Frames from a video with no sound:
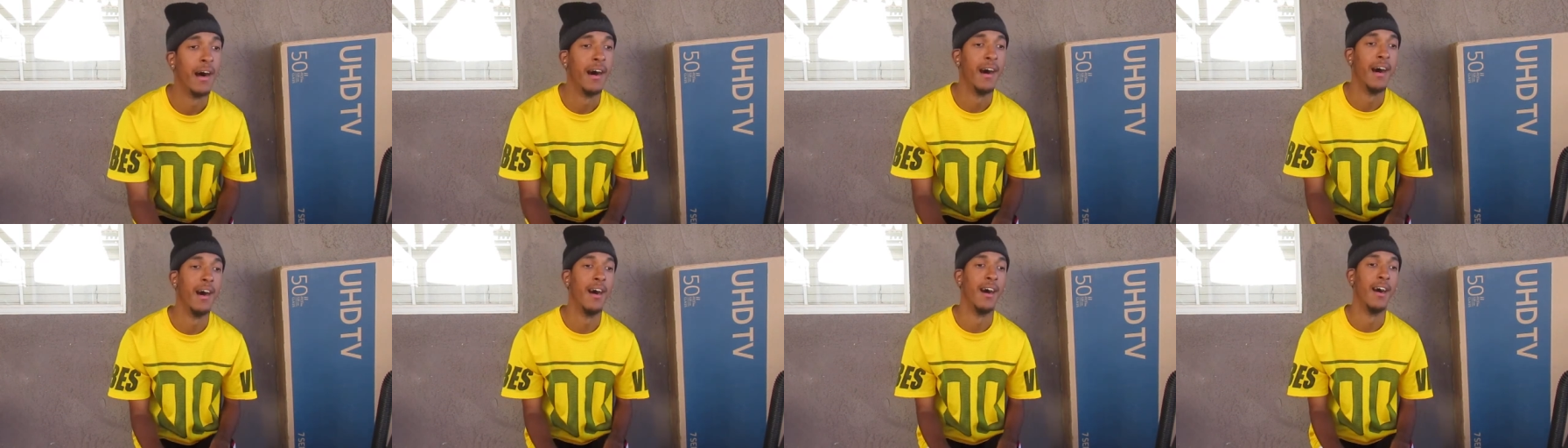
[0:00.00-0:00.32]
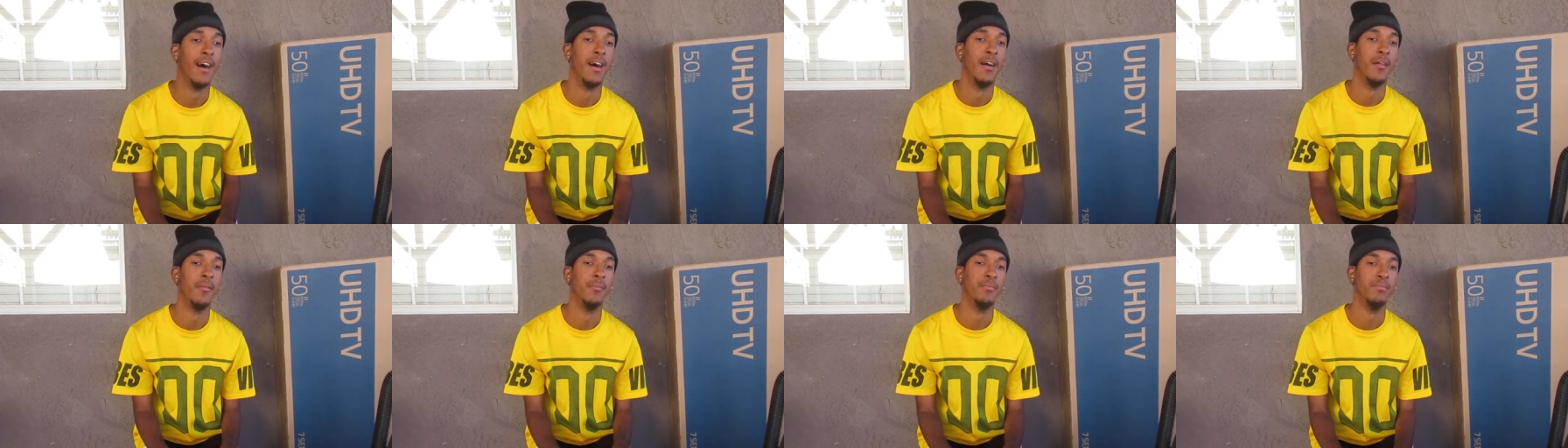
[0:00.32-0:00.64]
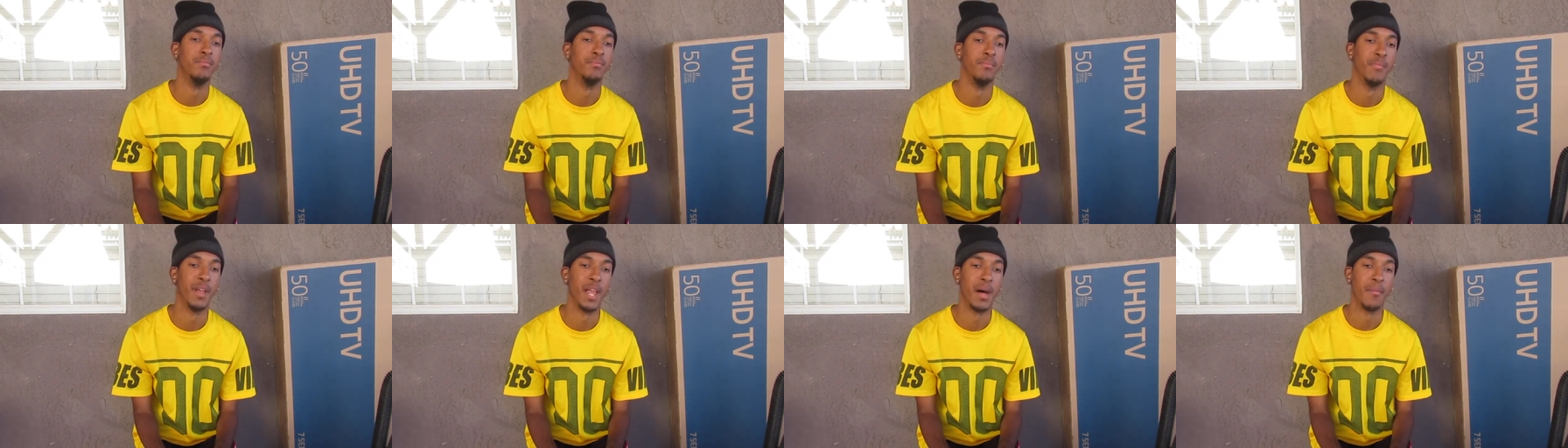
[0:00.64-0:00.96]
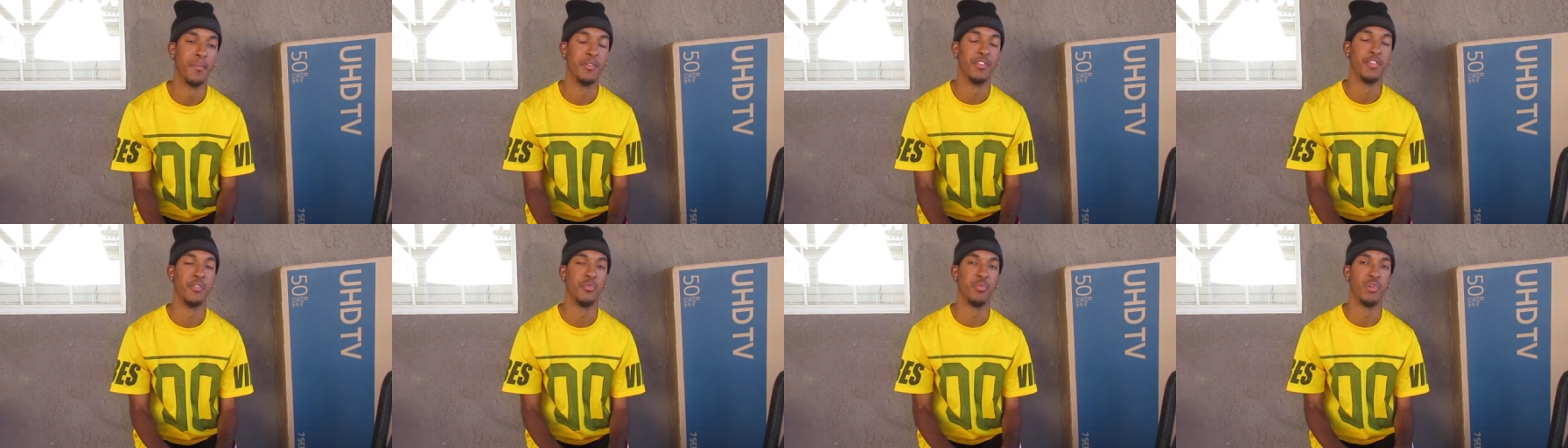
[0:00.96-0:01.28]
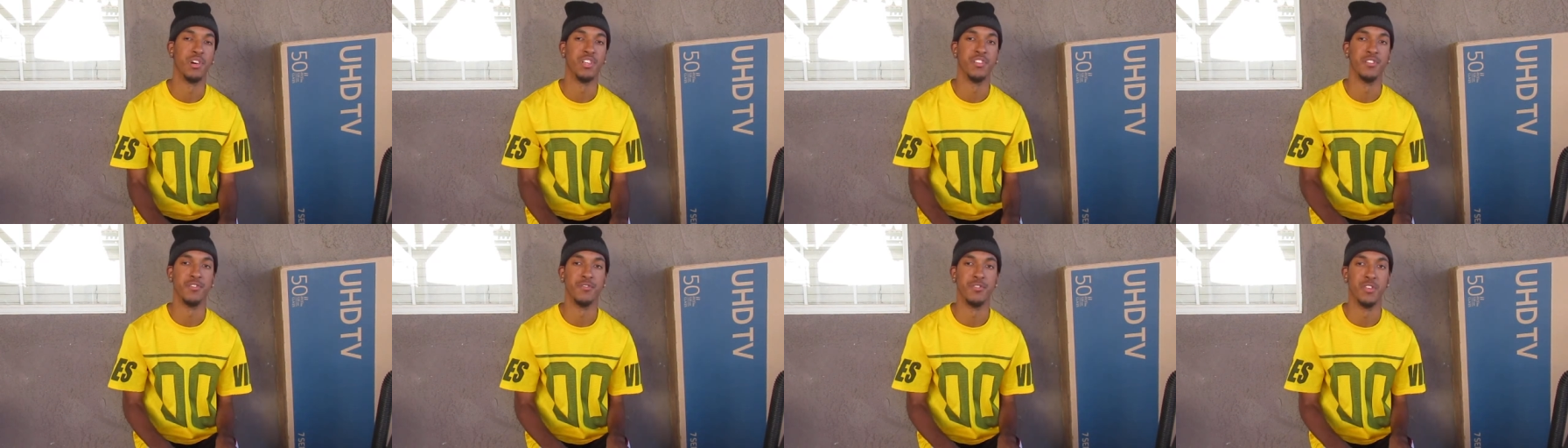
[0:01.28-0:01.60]
um, but I'm just
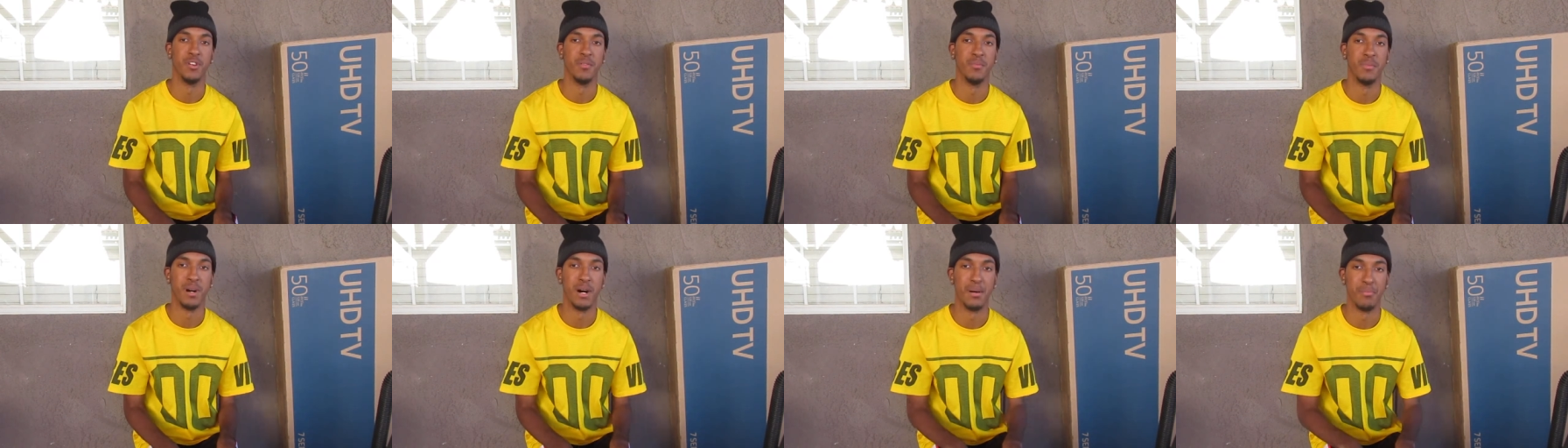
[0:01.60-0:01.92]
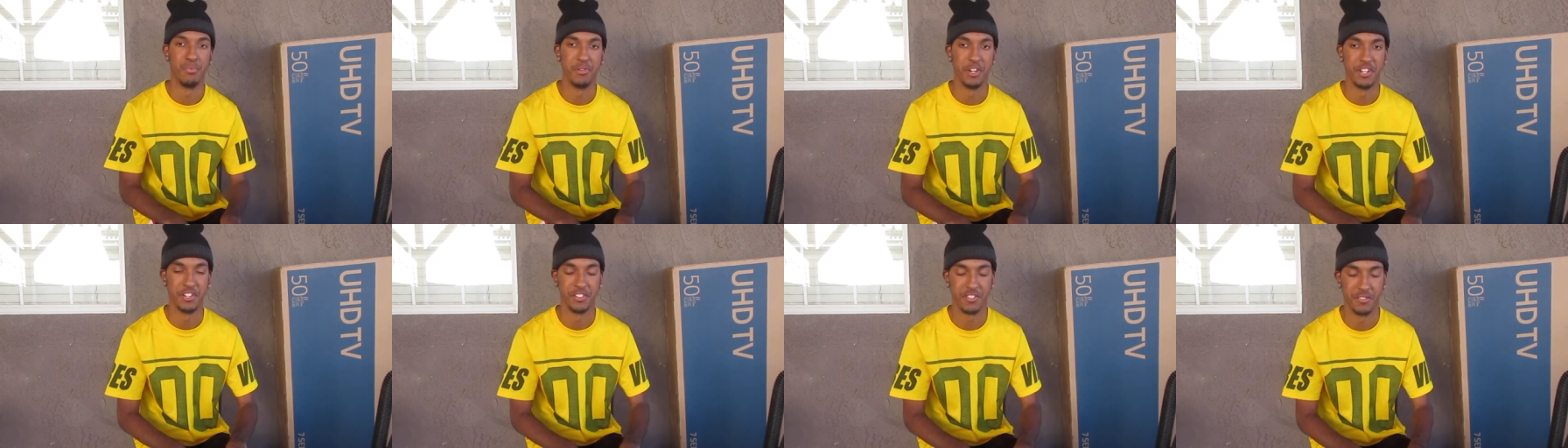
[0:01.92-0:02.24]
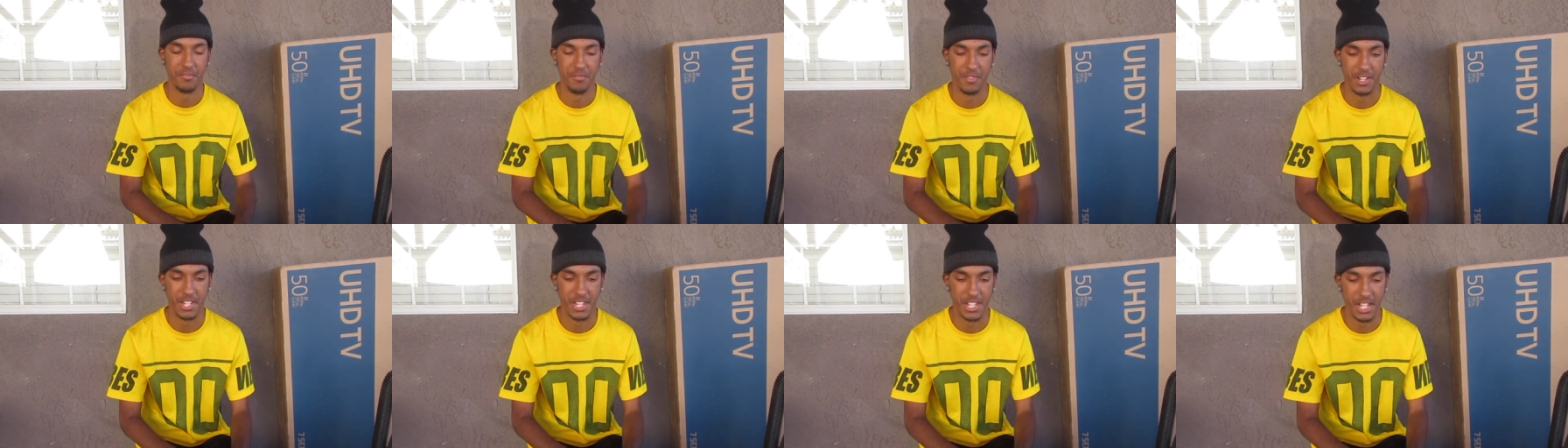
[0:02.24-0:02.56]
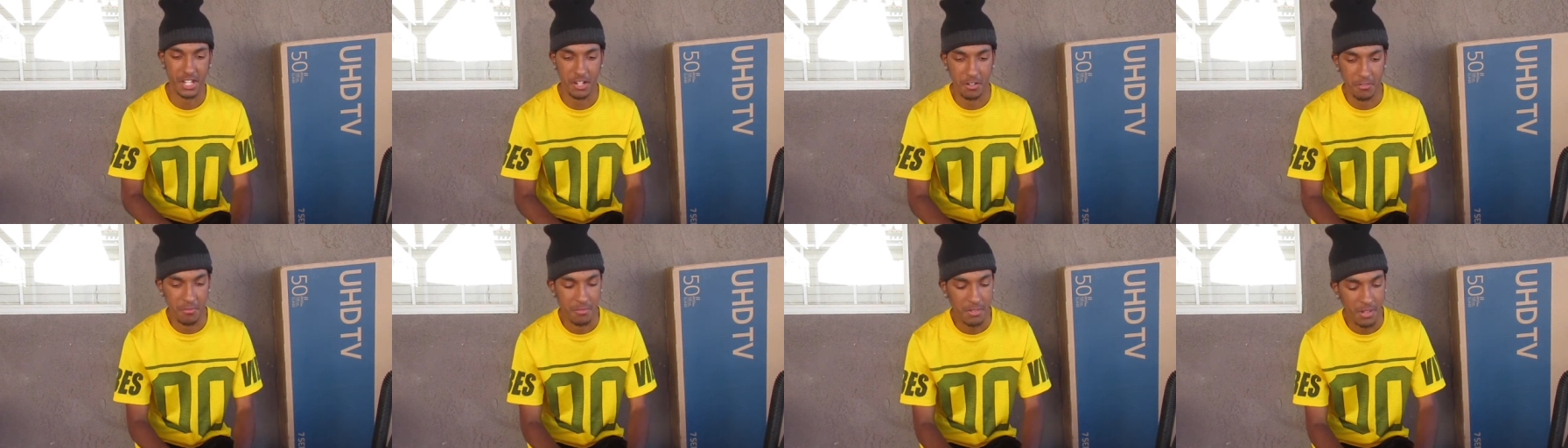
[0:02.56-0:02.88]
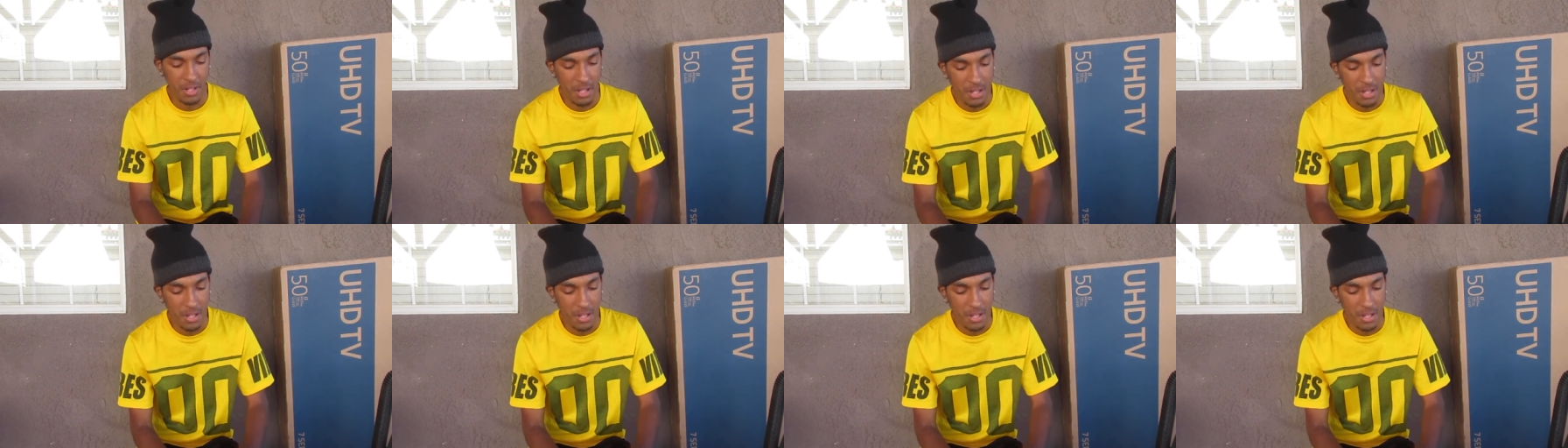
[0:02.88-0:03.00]
waiting to film my prediction video